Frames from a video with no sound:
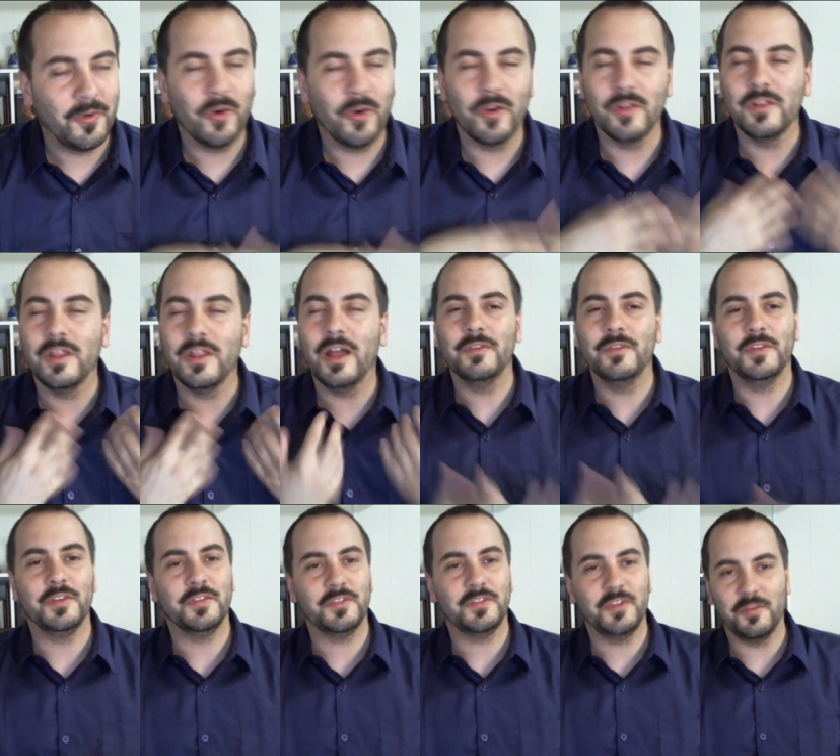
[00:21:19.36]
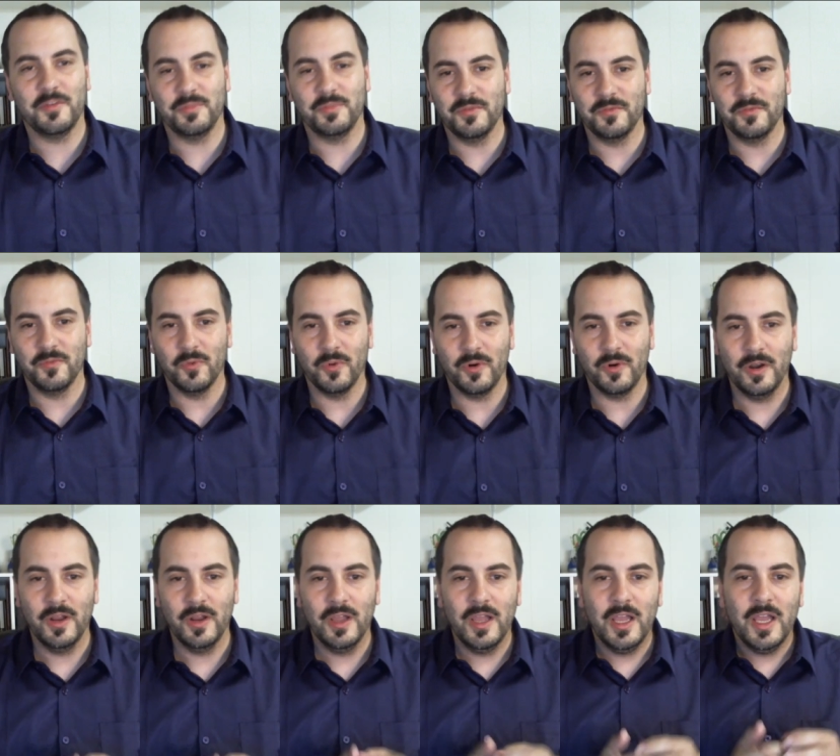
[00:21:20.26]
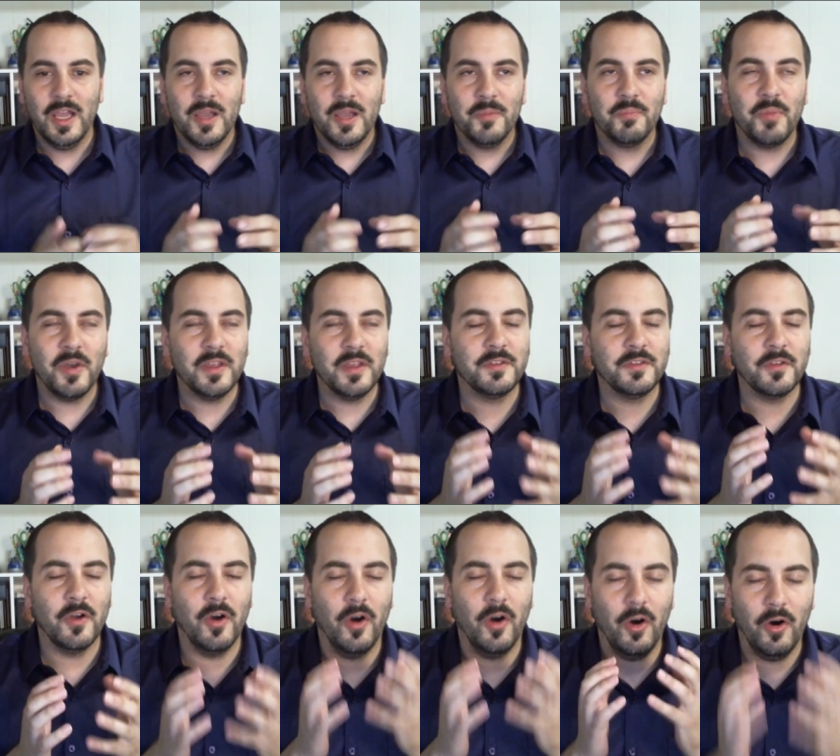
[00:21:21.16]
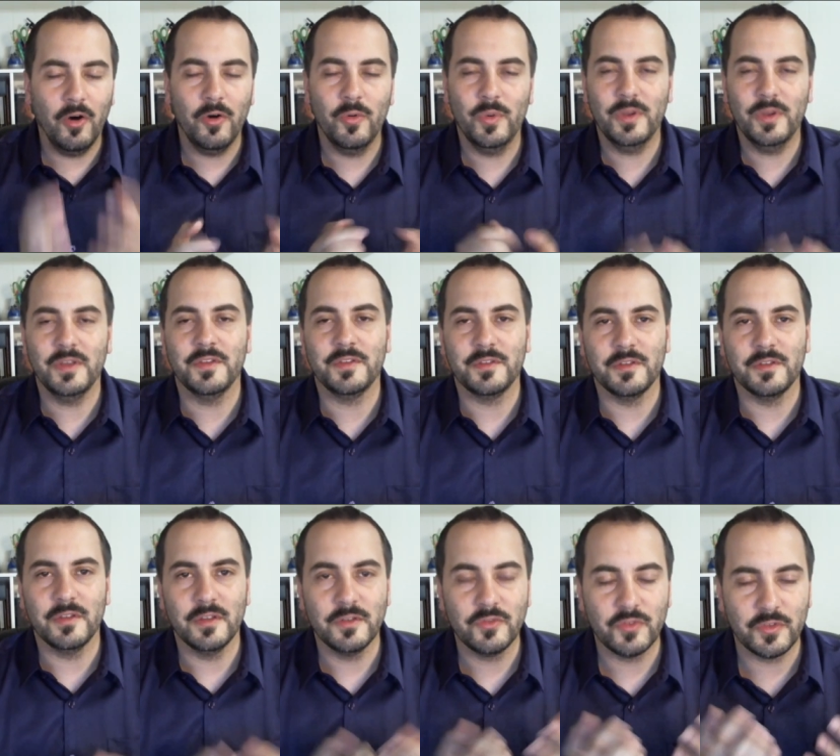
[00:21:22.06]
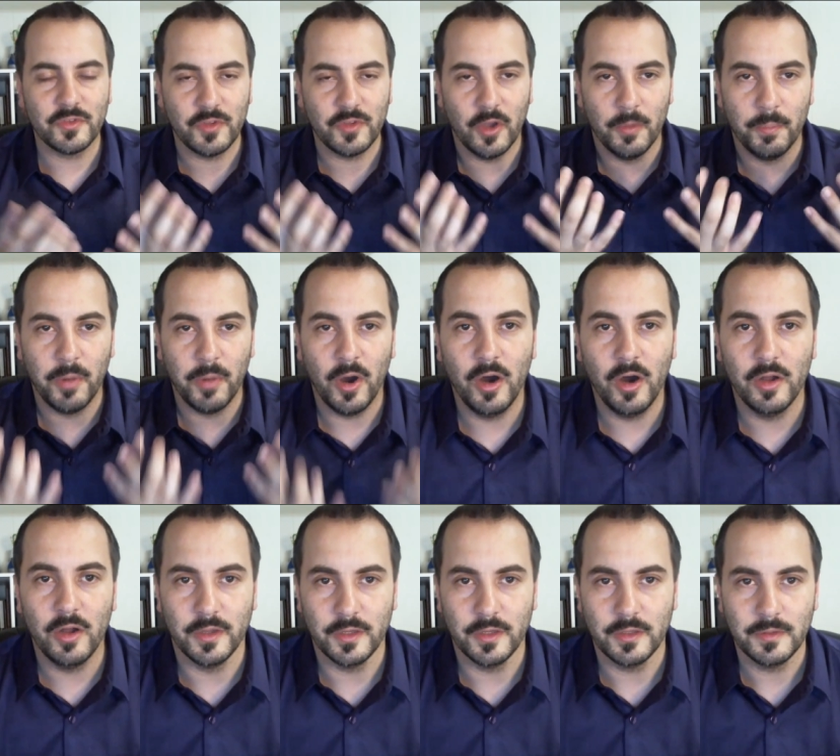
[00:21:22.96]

a lot of this stuff before, but it's always just appalling